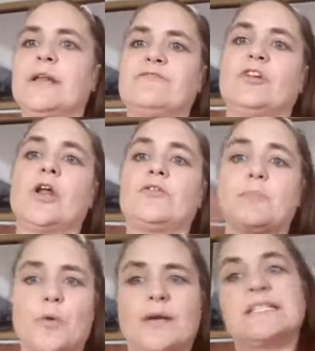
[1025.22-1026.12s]
have to know the
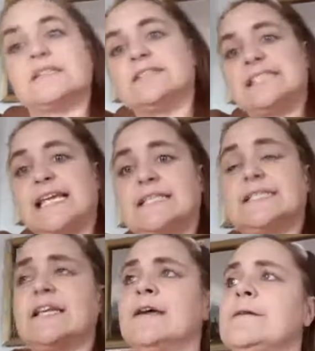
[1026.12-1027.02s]
points and the
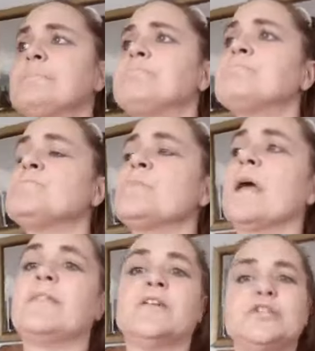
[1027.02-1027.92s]
sins.
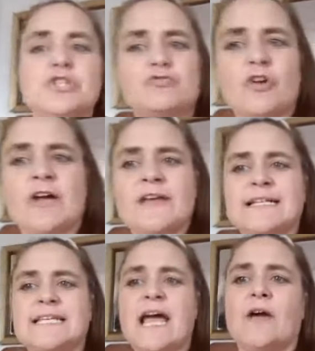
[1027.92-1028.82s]
And then you just write
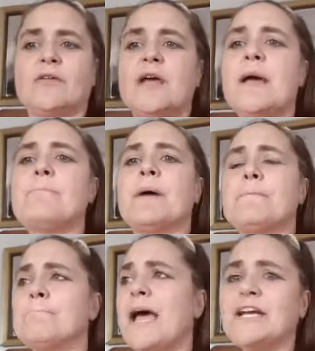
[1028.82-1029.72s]
that down but
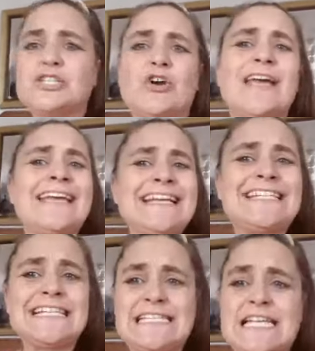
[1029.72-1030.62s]
make sure it is
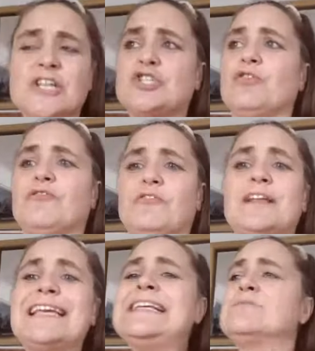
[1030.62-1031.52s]
essential.
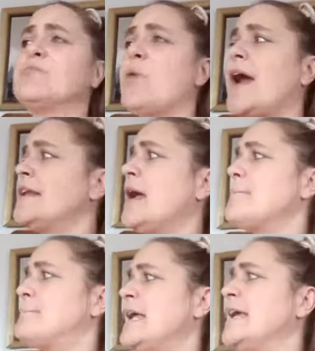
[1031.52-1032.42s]
It is one
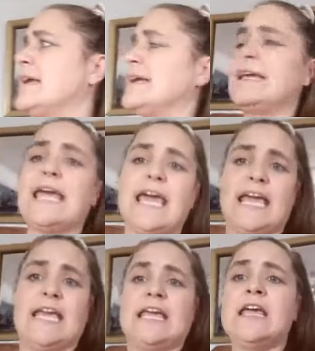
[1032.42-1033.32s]
big
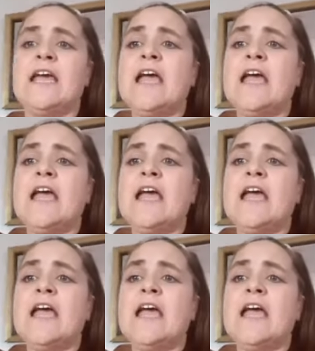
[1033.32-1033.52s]
key,